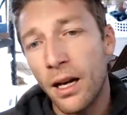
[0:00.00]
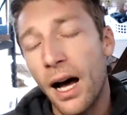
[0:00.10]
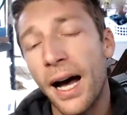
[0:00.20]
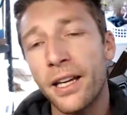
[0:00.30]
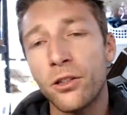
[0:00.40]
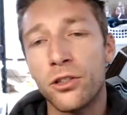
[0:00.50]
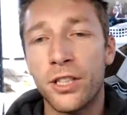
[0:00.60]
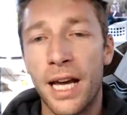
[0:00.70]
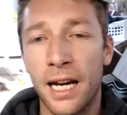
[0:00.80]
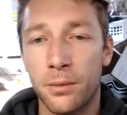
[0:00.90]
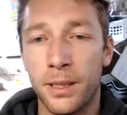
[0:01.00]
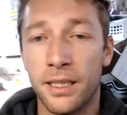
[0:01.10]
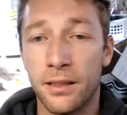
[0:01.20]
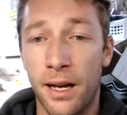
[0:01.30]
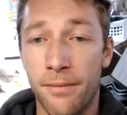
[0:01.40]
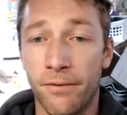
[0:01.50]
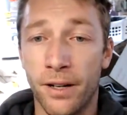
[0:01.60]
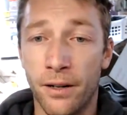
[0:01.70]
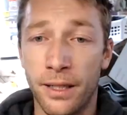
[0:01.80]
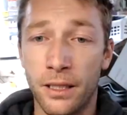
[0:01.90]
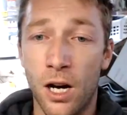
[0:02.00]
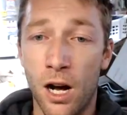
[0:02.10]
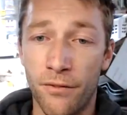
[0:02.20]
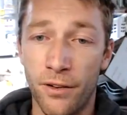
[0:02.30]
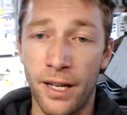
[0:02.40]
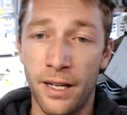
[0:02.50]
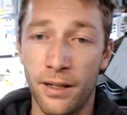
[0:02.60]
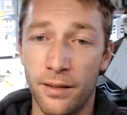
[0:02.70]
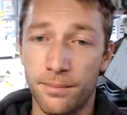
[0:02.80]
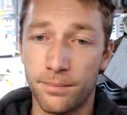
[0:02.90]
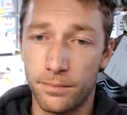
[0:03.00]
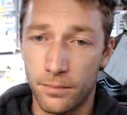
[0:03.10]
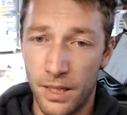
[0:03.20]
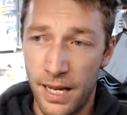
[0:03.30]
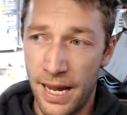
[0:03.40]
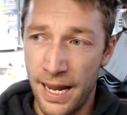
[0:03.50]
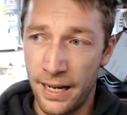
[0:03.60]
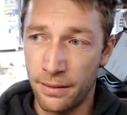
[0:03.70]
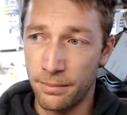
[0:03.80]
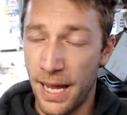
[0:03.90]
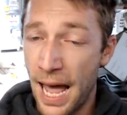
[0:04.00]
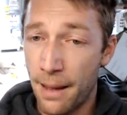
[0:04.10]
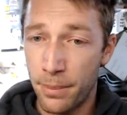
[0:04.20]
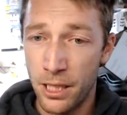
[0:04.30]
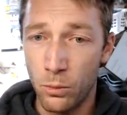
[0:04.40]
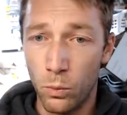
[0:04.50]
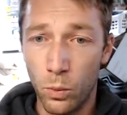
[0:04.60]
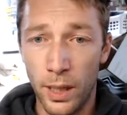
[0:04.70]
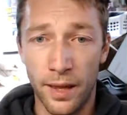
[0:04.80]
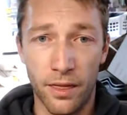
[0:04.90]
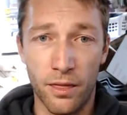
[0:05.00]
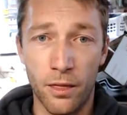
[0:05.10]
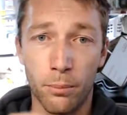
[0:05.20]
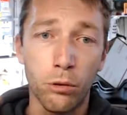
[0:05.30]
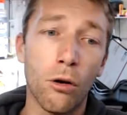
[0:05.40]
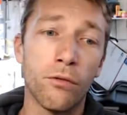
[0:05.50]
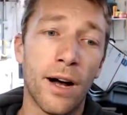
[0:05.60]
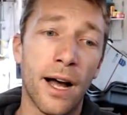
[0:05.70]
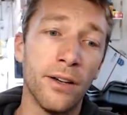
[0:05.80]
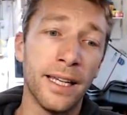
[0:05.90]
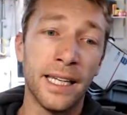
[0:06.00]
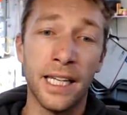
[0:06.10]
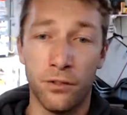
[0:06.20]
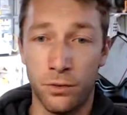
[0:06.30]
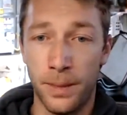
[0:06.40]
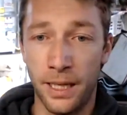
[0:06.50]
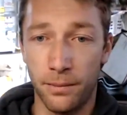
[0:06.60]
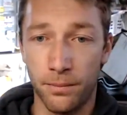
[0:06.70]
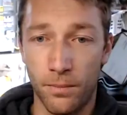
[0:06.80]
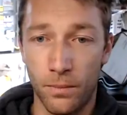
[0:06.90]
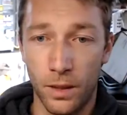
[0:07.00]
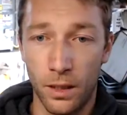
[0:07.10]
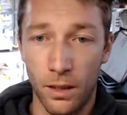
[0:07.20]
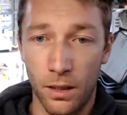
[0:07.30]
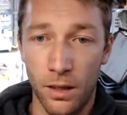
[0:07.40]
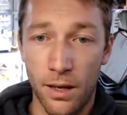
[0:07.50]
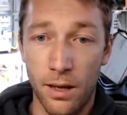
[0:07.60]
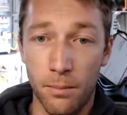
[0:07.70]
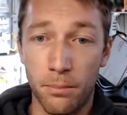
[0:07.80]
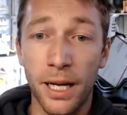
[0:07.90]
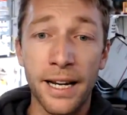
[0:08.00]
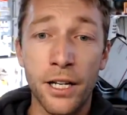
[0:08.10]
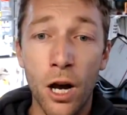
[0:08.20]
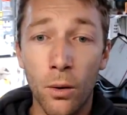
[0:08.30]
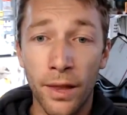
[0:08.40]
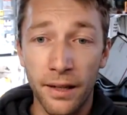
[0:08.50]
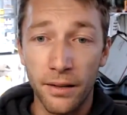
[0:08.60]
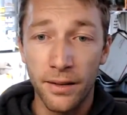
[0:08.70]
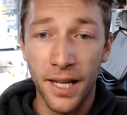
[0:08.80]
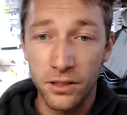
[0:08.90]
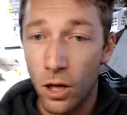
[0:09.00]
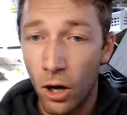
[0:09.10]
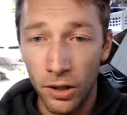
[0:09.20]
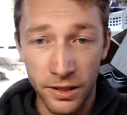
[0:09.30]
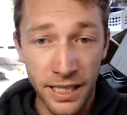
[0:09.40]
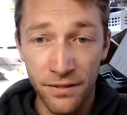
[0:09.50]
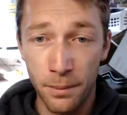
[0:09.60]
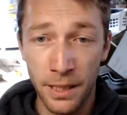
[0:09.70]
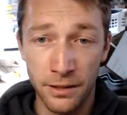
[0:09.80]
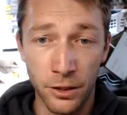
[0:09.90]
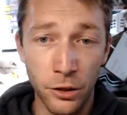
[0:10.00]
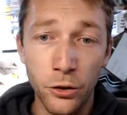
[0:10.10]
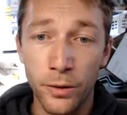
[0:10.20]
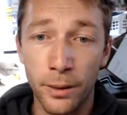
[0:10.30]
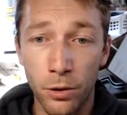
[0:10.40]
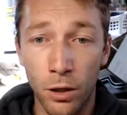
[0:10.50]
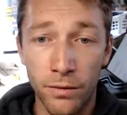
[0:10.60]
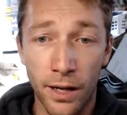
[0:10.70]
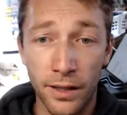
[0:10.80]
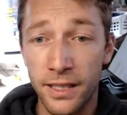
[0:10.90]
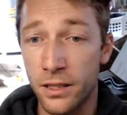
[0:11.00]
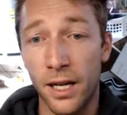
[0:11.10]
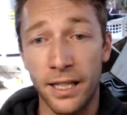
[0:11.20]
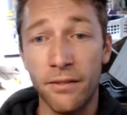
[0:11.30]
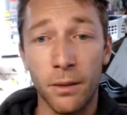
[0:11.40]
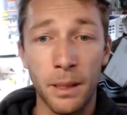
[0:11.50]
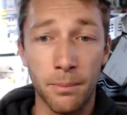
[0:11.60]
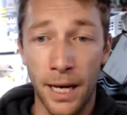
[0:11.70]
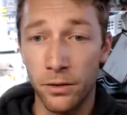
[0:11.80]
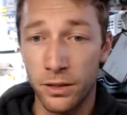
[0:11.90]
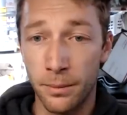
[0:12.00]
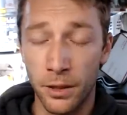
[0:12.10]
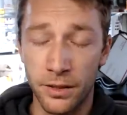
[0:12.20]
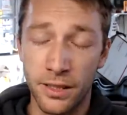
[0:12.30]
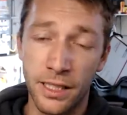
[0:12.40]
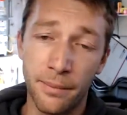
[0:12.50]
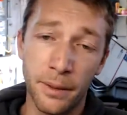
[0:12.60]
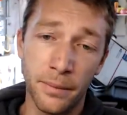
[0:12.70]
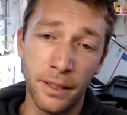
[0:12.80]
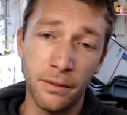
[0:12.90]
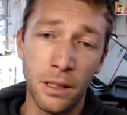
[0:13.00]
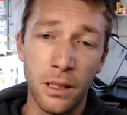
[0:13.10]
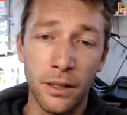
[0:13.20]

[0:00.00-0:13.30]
I use Jax because I'm very confident and happy with the profile it gives me. But I know that that's all it's giving me is a nutrient profile. It's not giving me biostimulants. It's giving me,